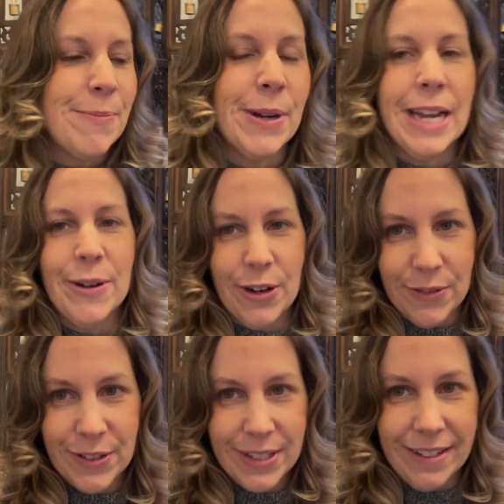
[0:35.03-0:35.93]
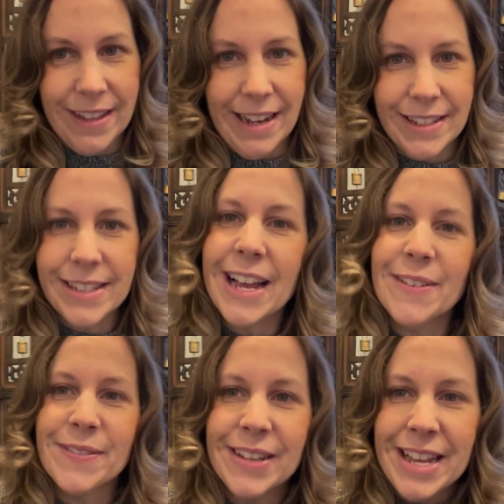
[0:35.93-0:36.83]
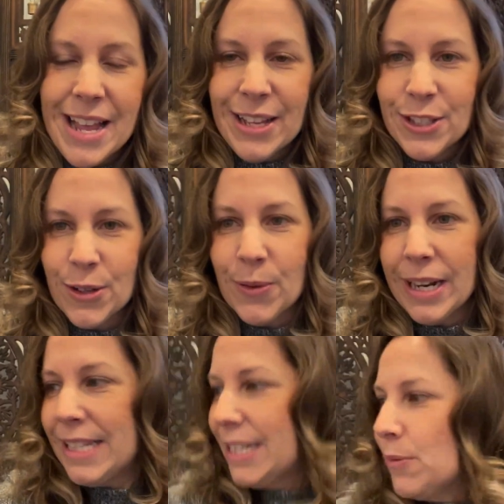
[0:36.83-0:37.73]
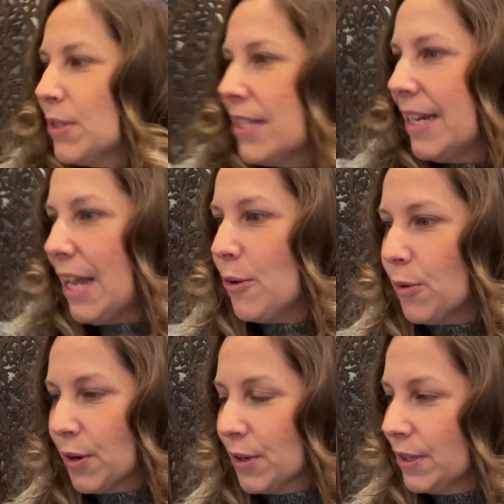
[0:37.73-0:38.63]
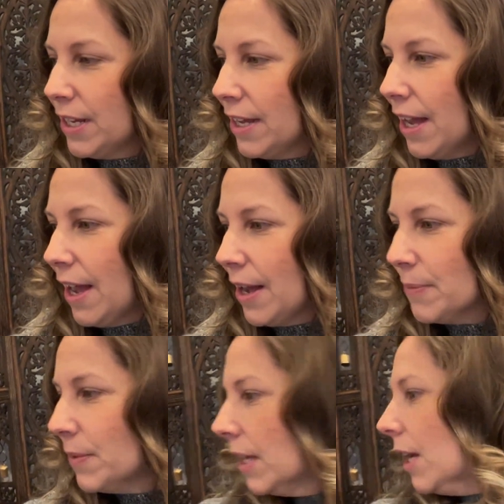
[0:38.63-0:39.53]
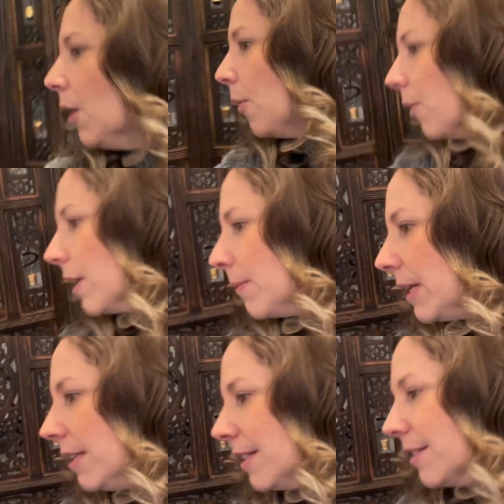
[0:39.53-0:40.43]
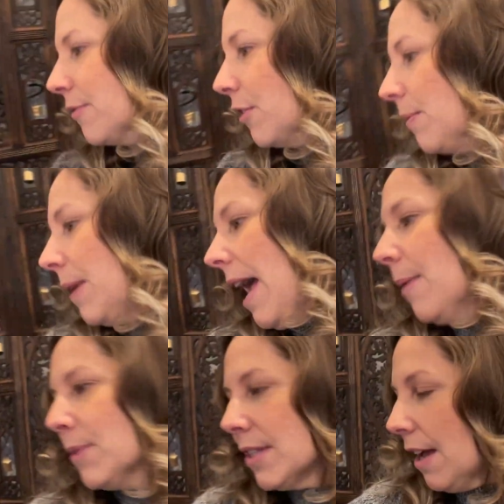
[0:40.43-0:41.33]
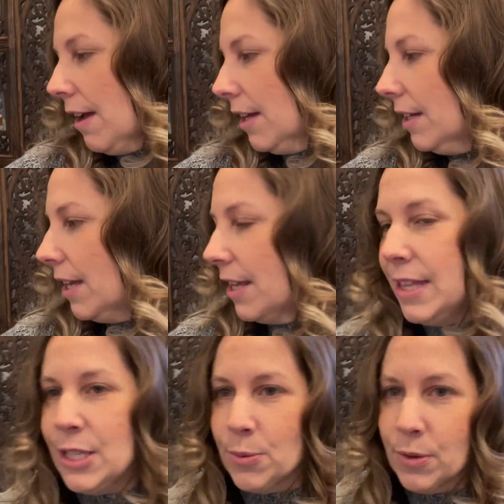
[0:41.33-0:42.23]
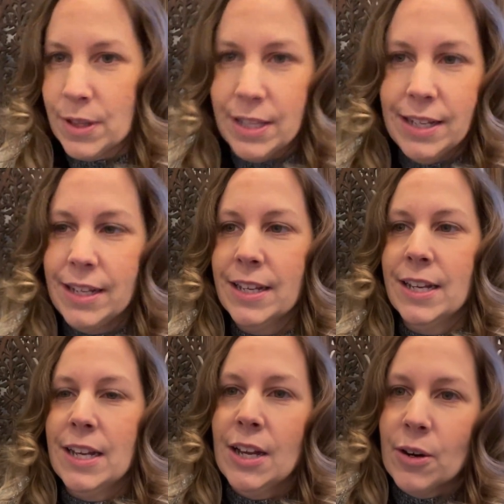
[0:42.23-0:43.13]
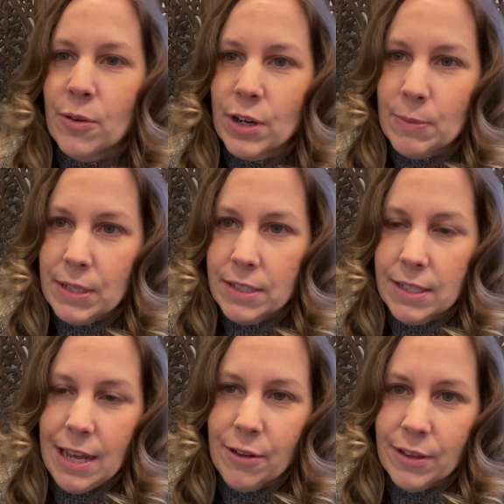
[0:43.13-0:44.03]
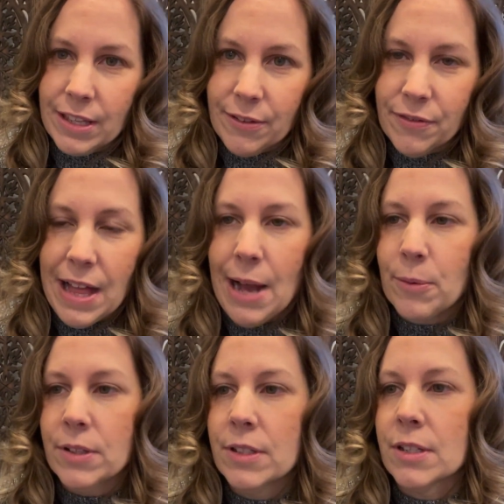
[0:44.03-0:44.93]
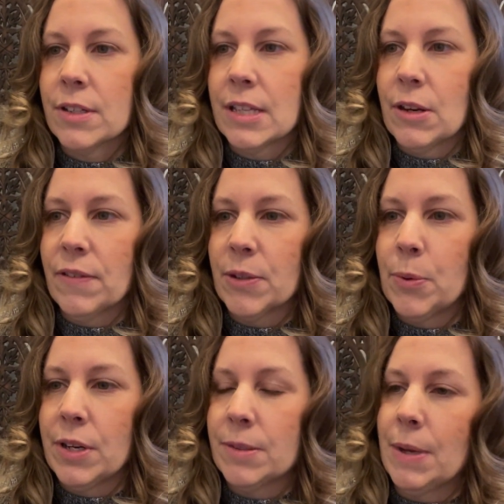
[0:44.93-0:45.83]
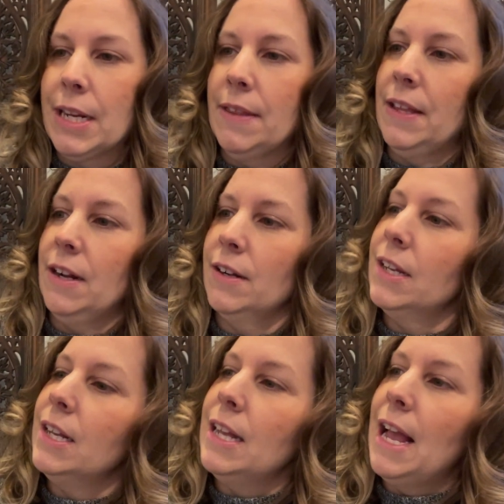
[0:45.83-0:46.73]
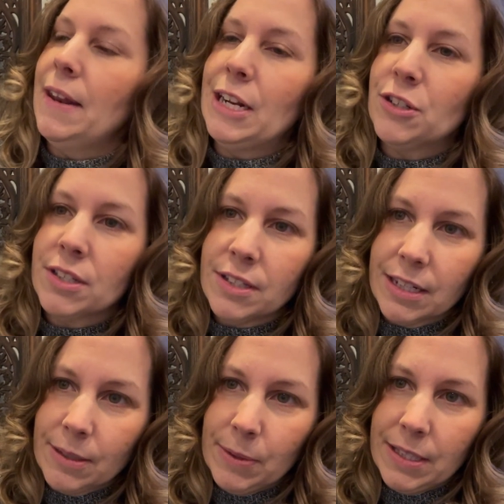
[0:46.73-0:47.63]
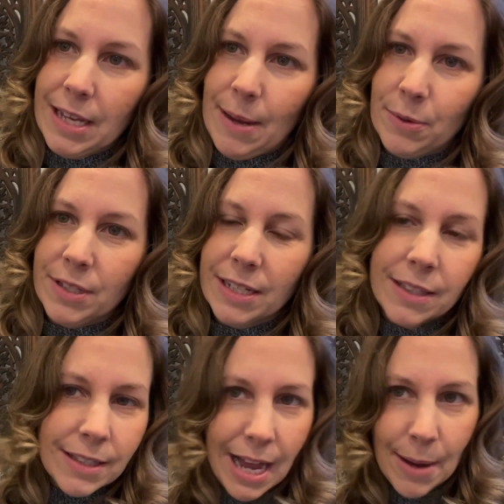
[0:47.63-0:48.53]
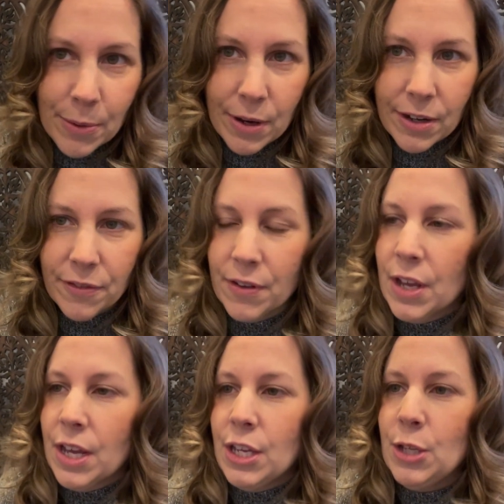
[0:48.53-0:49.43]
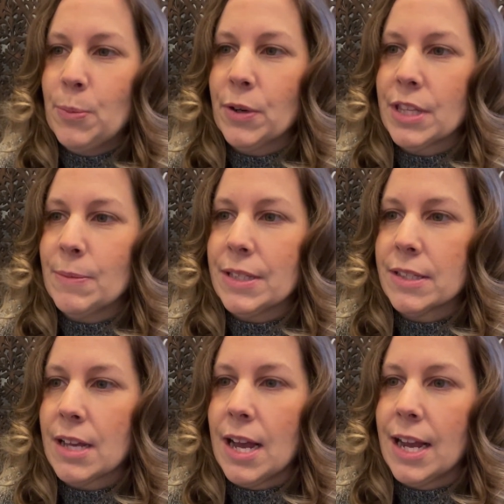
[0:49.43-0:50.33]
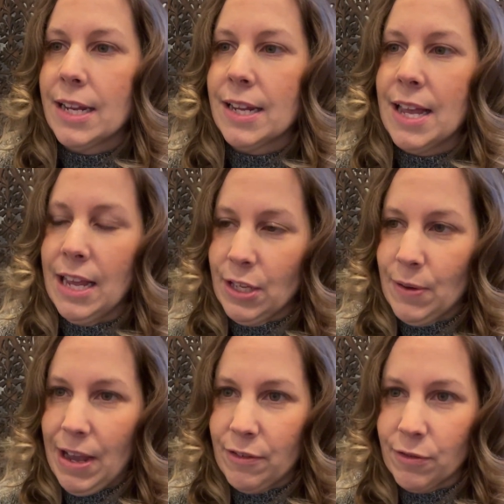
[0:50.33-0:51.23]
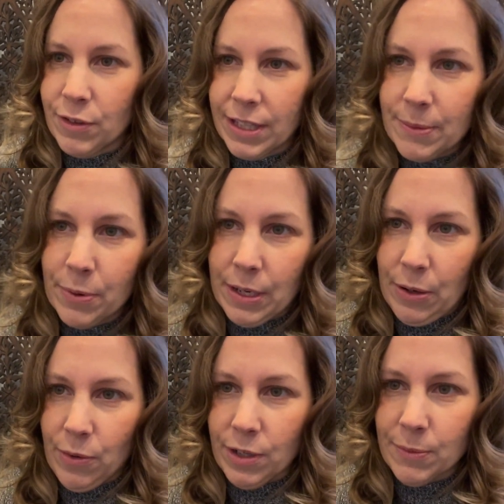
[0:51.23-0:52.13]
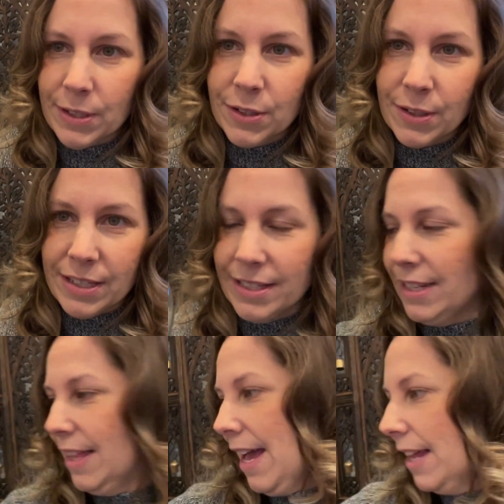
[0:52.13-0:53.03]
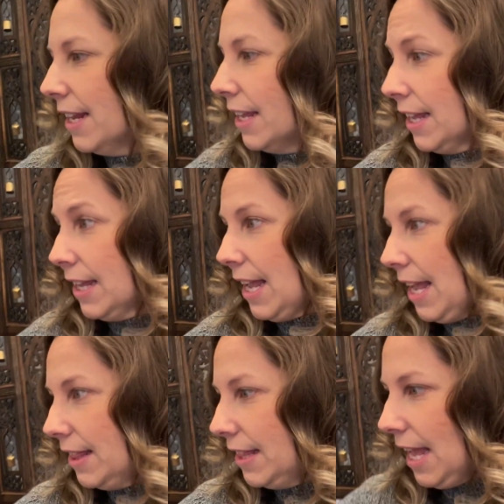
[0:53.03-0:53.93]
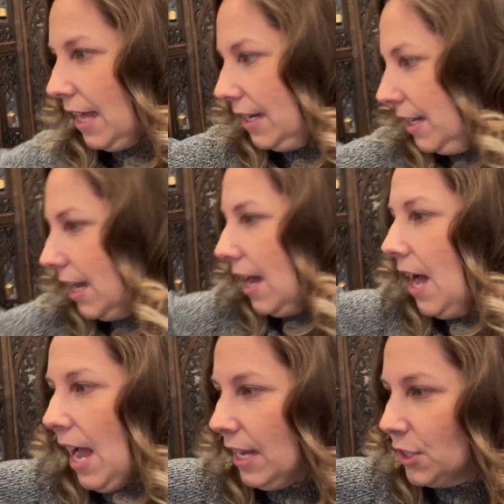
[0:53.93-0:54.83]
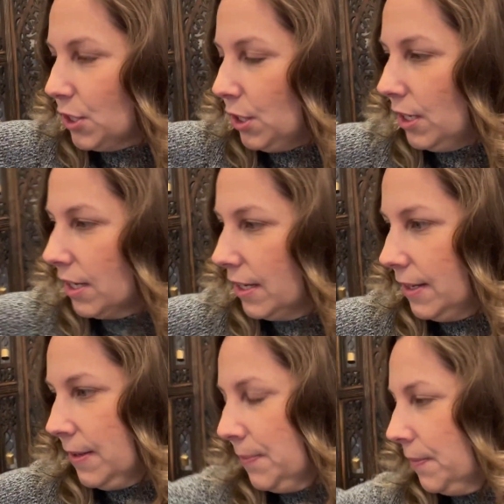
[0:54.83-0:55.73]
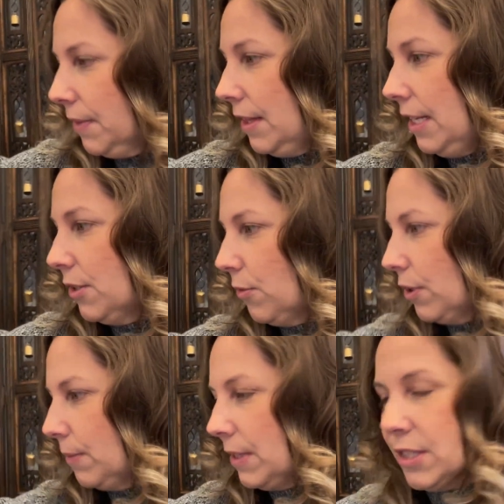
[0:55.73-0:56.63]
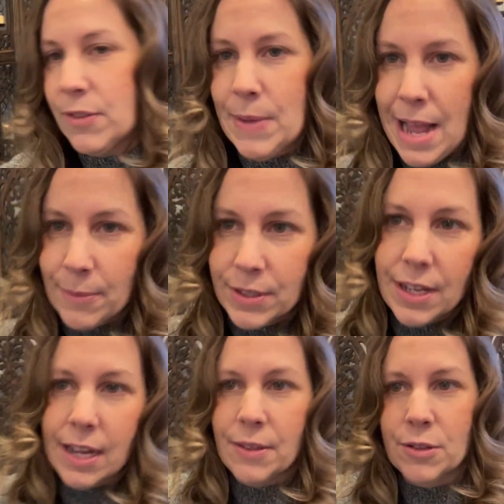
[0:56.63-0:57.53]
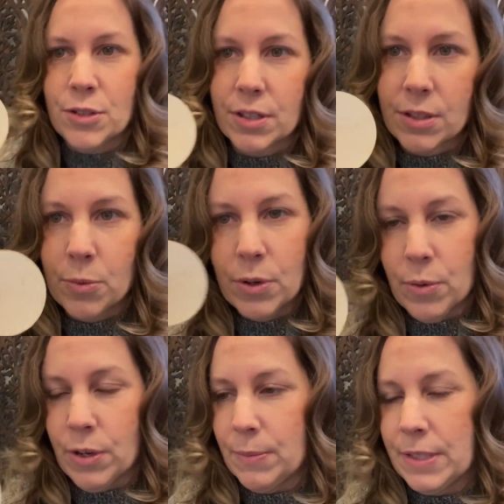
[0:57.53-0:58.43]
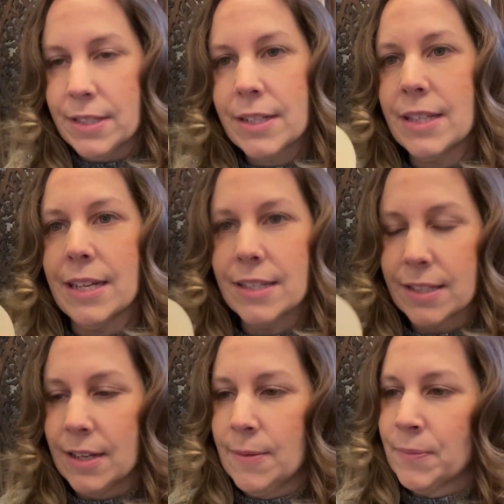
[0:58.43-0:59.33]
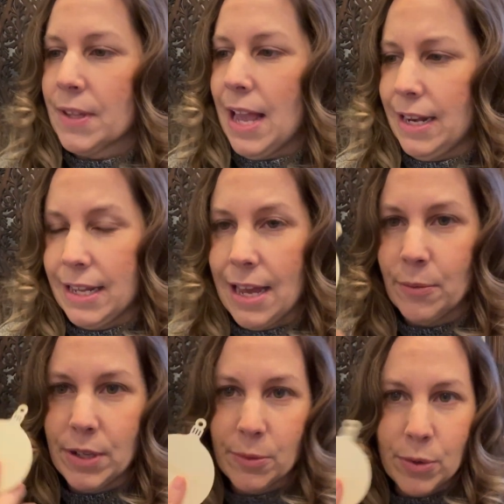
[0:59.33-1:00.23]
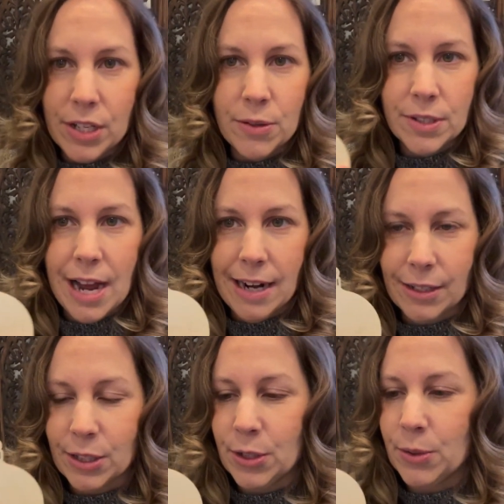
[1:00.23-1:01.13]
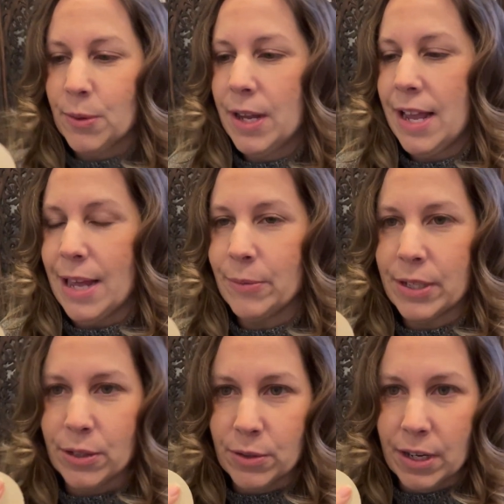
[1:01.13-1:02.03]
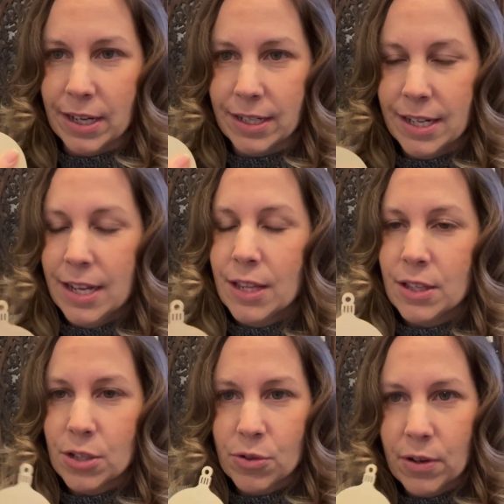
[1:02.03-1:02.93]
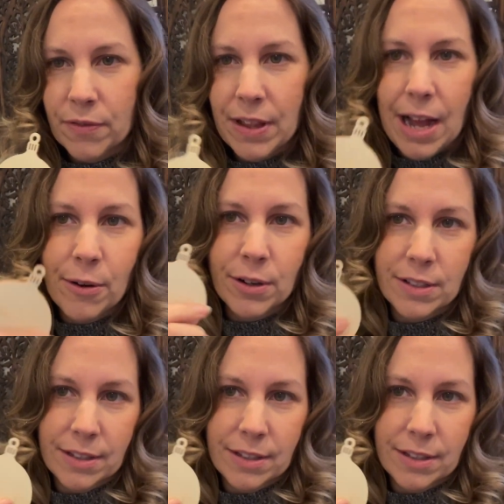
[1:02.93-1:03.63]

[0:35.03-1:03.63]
but I harvested a lot of stuff. So what I did was then I ordered um, ornaments from Amazon. These were the ornaments, see how they're like the flat ones? Cause then you don't have to put as many in there. And I just stuck them in the top. You take the top off you put them inside and you have a really pretty ornament. So you can see that. And then I took these ornaments from Amazon. They're just the wood ornaments like this. And again, we, we used hot glue and we glued on the straw flowers